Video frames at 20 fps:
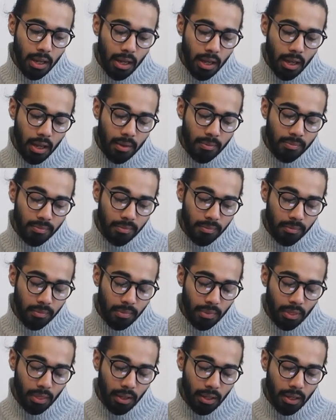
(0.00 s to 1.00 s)
And
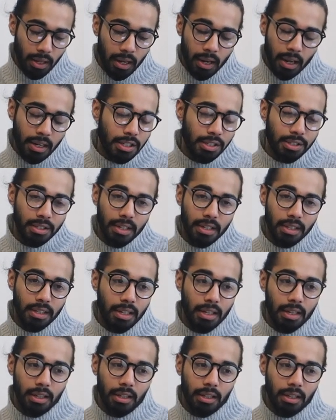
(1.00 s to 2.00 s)
I just think
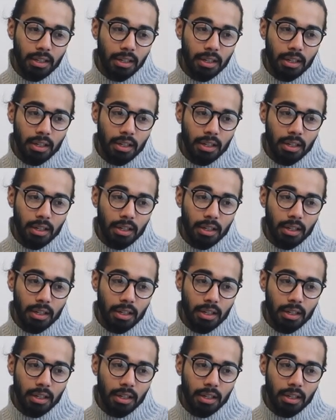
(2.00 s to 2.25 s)
that